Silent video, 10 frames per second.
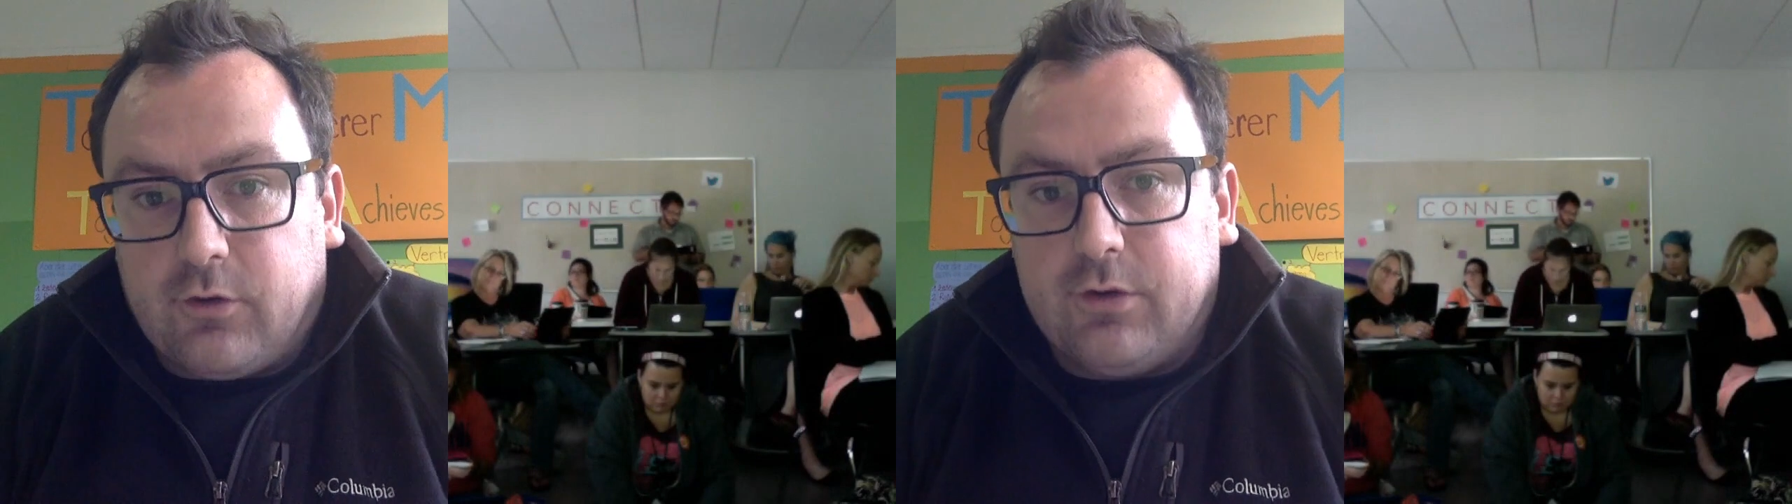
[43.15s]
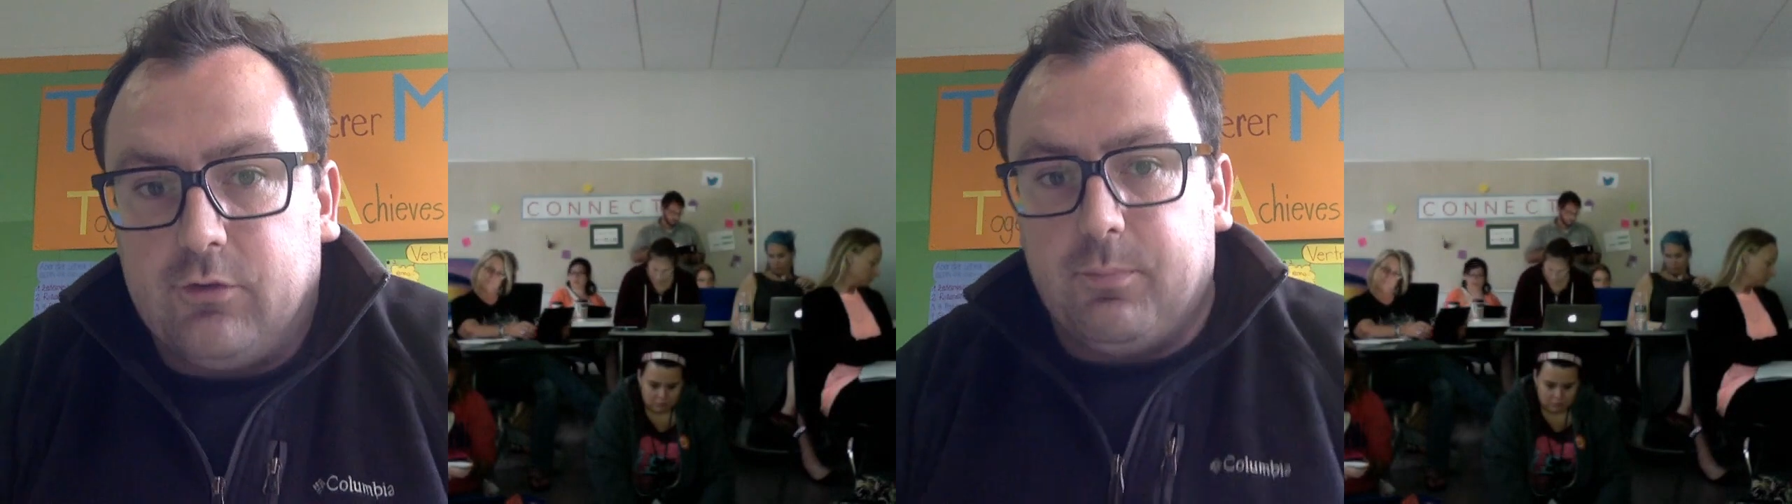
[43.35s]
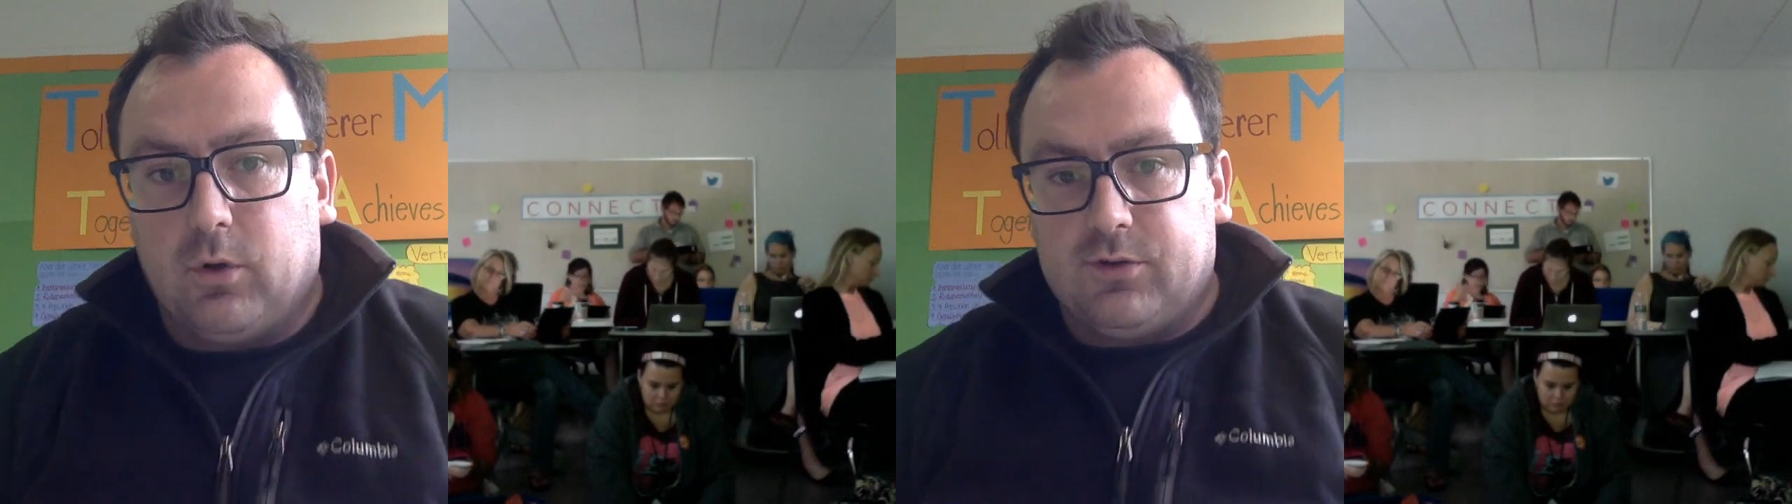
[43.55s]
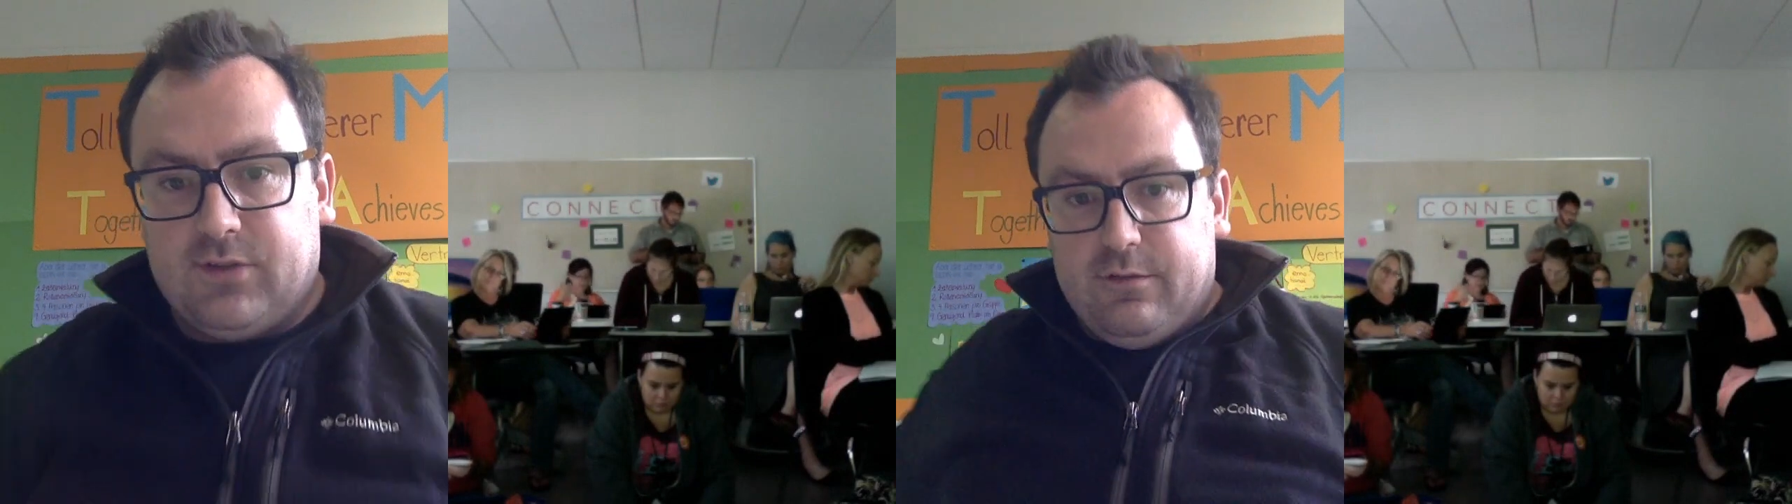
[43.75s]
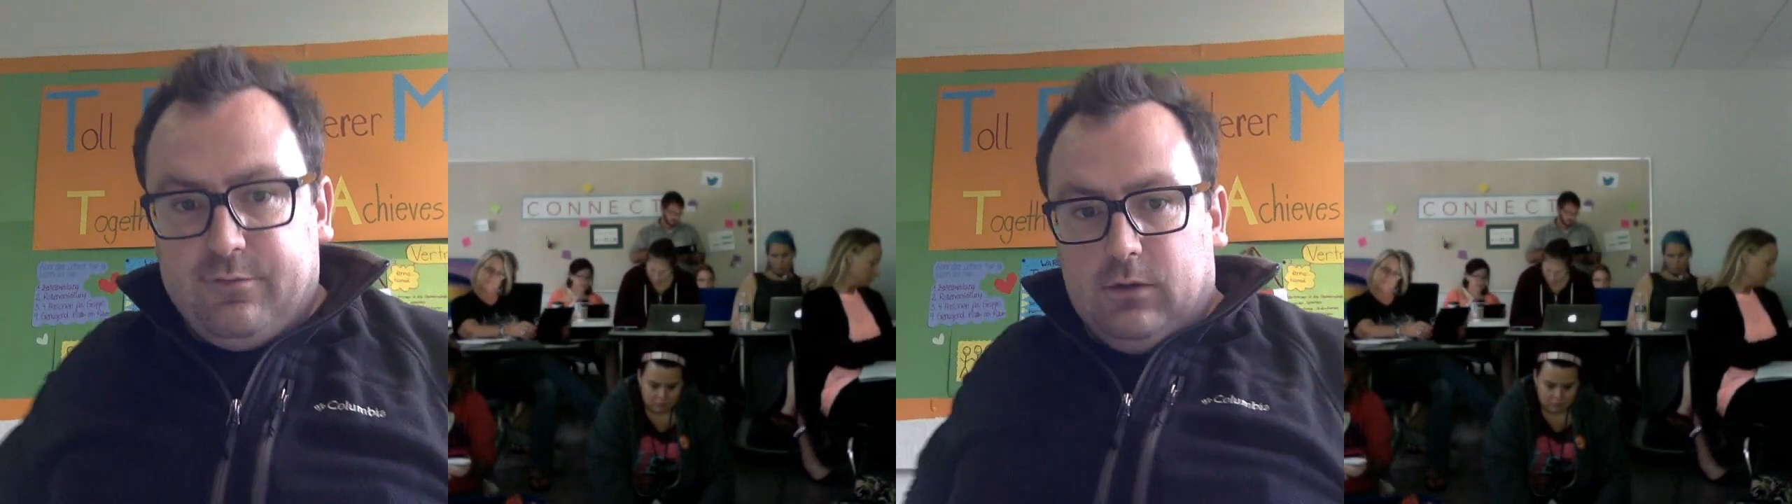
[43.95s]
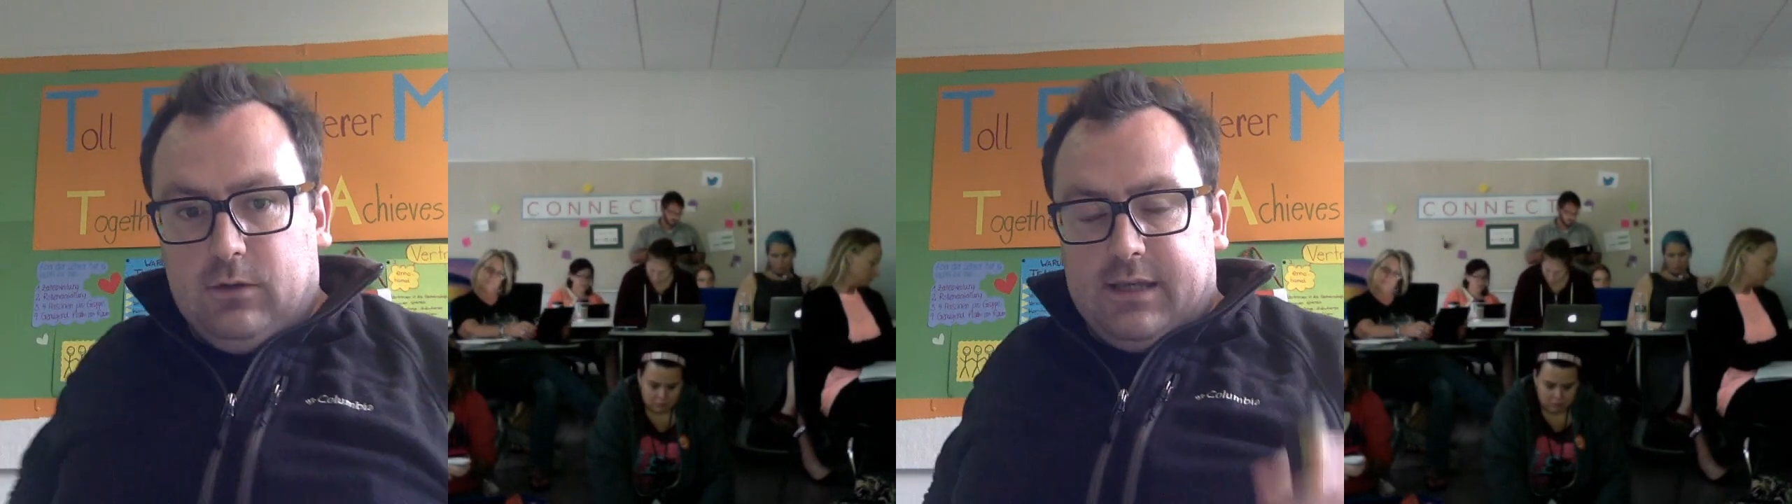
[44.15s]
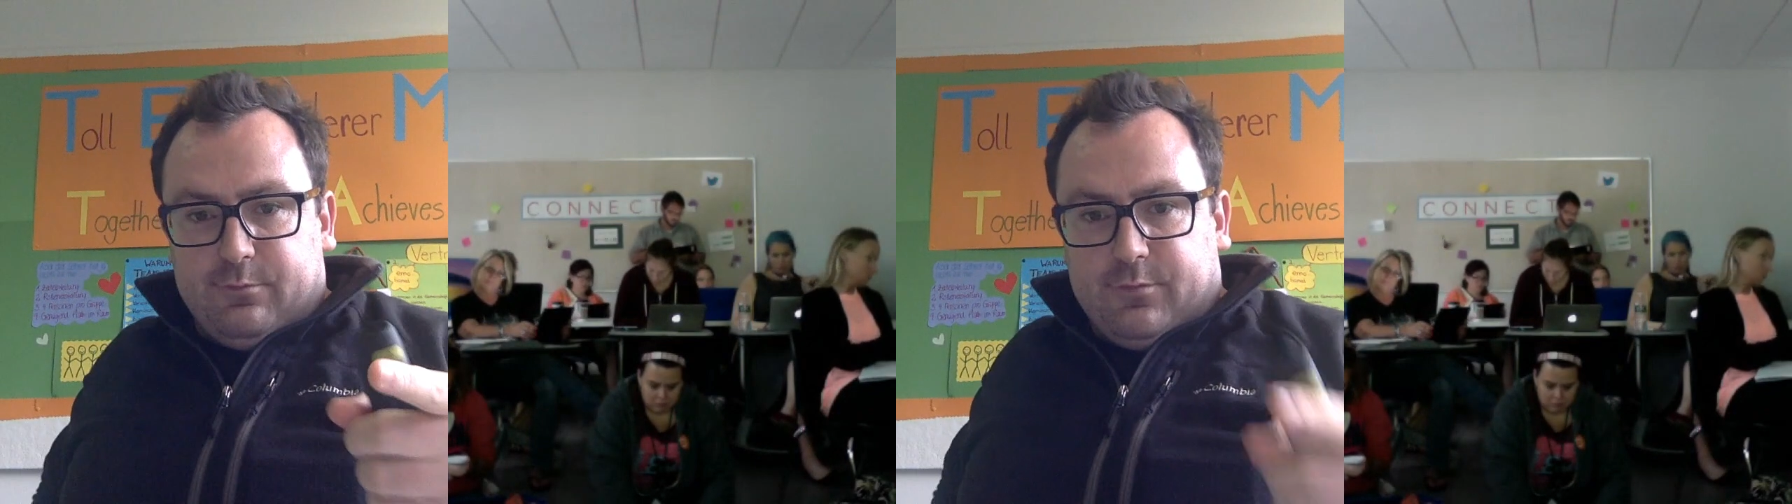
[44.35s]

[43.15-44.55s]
reports that I found came